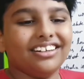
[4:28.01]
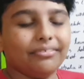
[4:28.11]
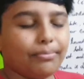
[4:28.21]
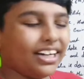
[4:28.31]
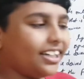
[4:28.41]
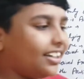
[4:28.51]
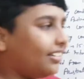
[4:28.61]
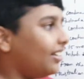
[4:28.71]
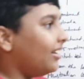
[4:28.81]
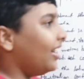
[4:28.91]
But
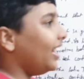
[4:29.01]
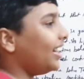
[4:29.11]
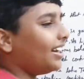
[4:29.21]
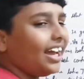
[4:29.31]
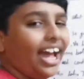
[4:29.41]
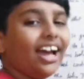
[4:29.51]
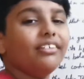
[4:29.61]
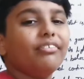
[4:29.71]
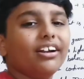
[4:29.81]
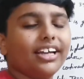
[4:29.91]
it had
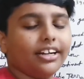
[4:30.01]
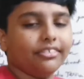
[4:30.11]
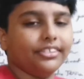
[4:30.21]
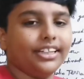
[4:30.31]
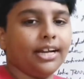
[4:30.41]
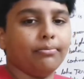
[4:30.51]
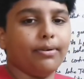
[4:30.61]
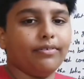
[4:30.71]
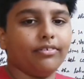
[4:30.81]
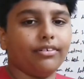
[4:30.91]
volcanoes then
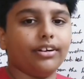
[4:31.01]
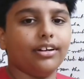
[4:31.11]
before,